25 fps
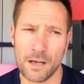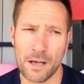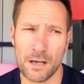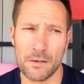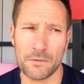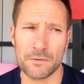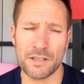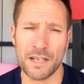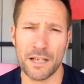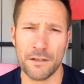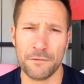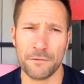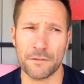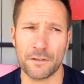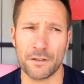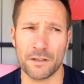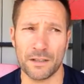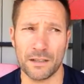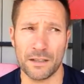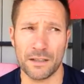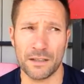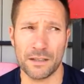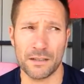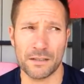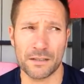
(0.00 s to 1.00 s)
No,
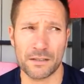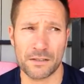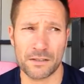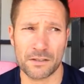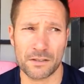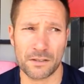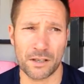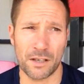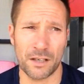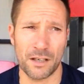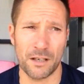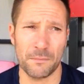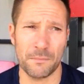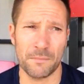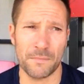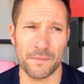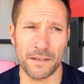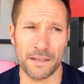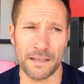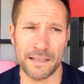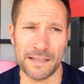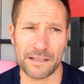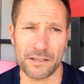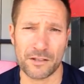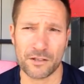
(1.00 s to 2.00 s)
definitely. It
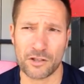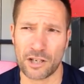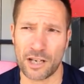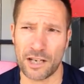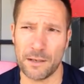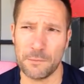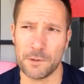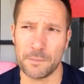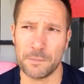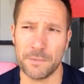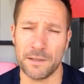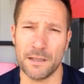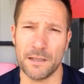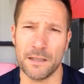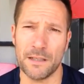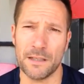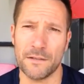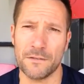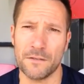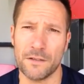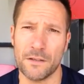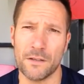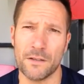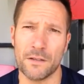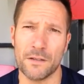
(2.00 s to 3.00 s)
is a shame to be
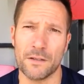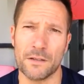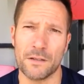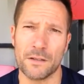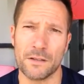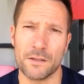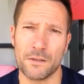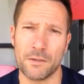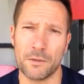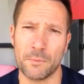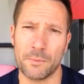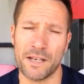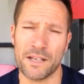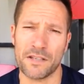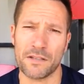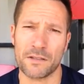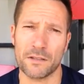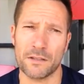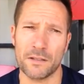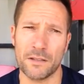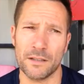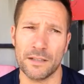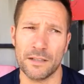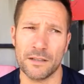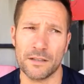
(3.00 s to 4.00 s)
leaving the
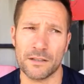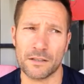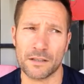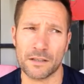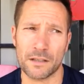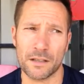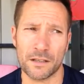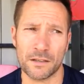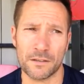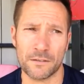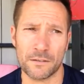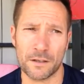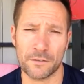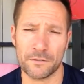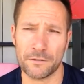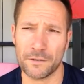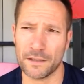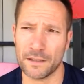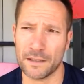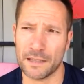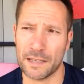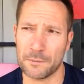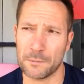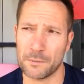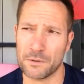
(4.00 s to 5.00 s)
Western League, because I
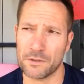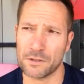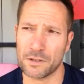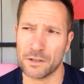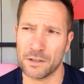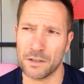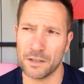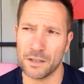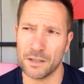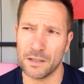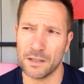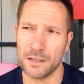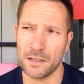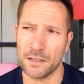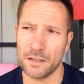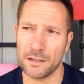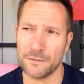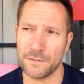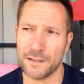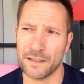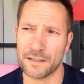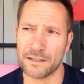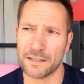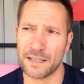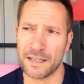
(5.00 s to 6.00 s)
think that was a
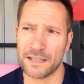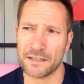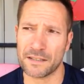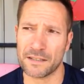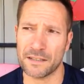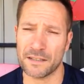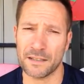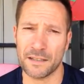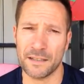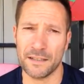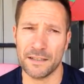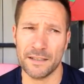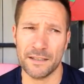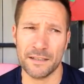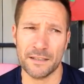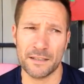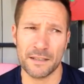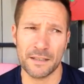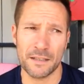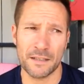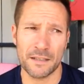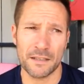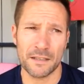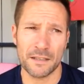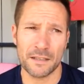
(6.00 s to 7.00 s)
fantastic league,
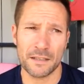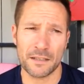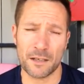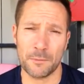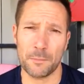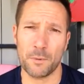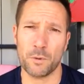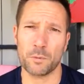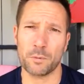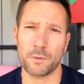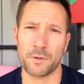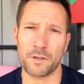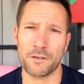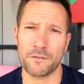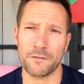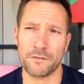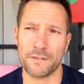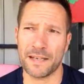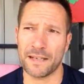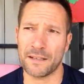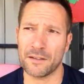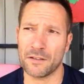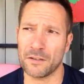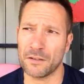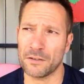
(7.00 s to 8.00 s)
coupled with the
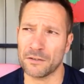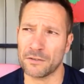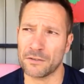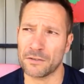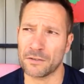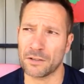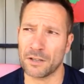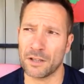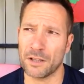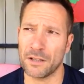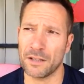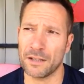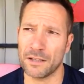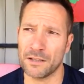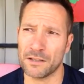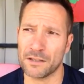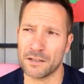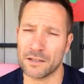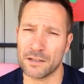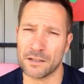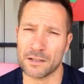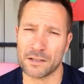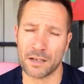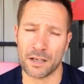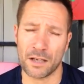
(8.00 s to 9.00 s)
fact that
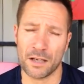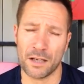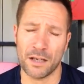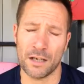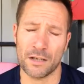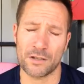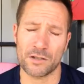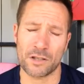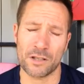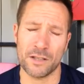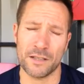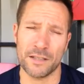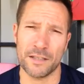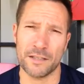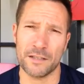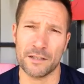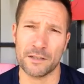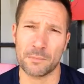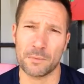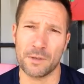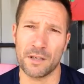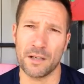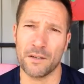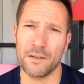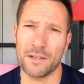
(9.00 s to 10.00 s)
it's a large league
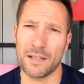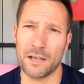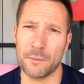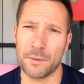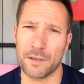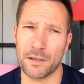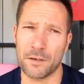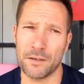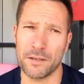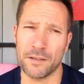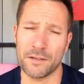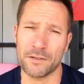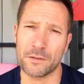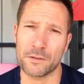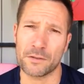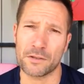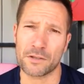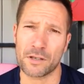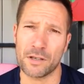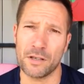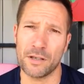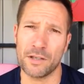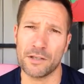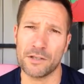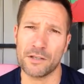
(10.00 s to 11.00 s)
as well. And now we're going into a
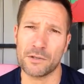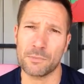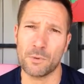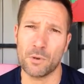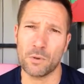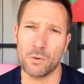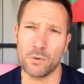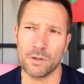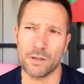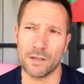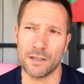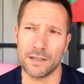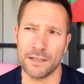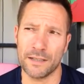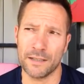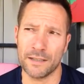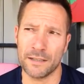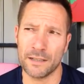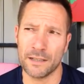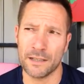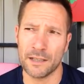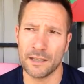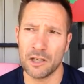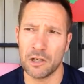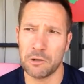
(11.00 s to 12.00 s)
slightly smaller
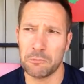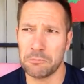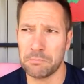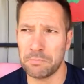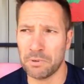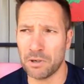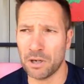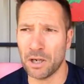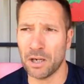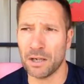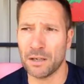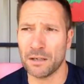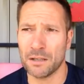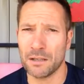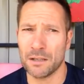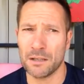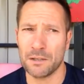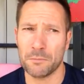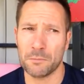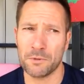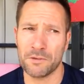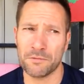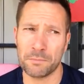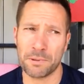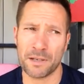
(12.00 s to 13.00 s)
league. But
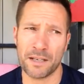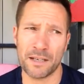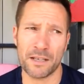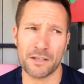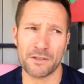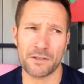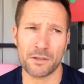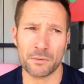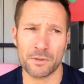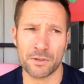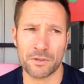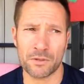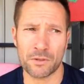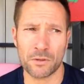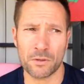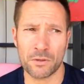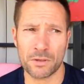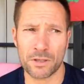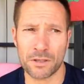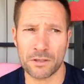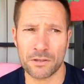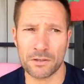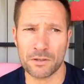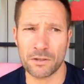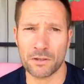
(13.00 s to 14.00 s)
with players that we're
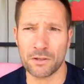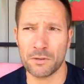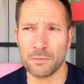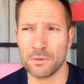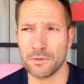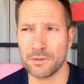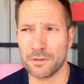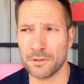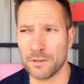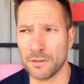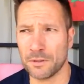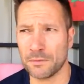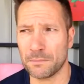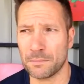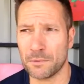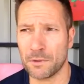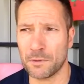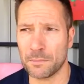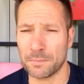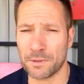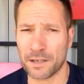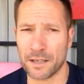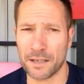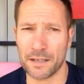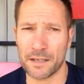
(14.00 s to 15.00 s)
talking to, with the
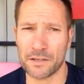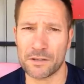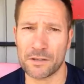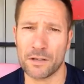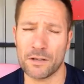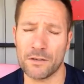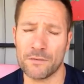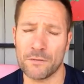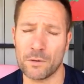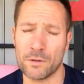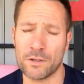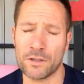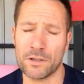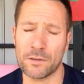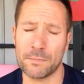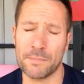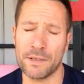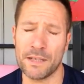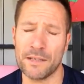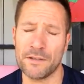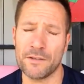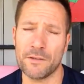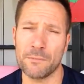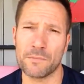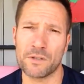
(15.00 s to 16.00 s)
players that have already
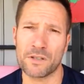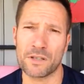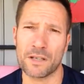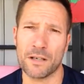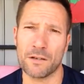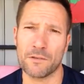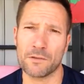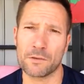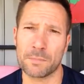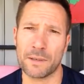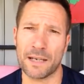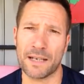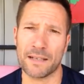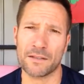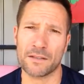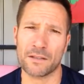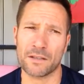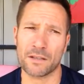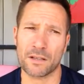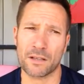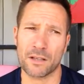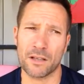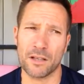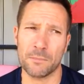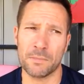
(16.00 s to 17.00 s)
committed themselves back to
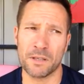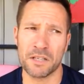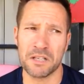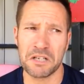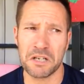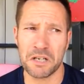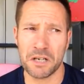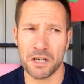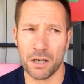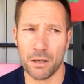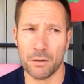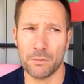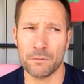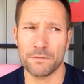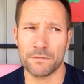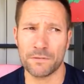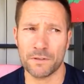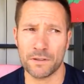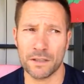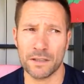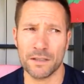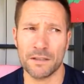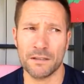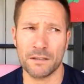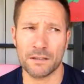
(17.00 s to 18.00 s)
the club,
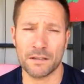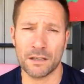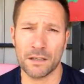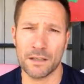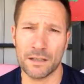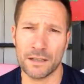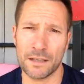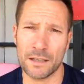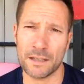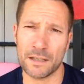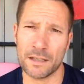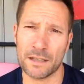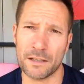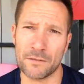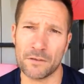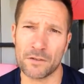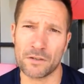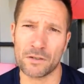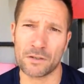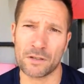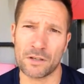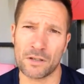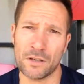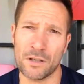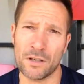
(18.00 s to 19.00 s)
hopefully, you know, it give
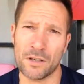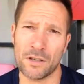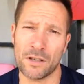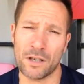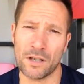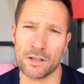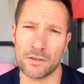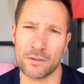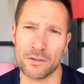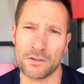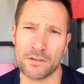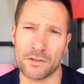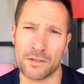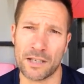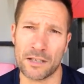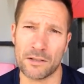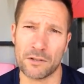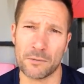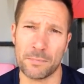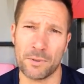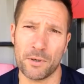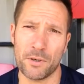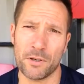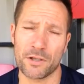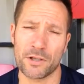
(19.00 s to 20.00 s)
us a good stead
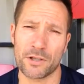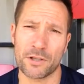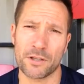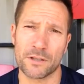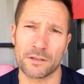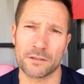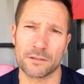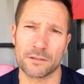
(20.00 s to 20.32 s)
to push.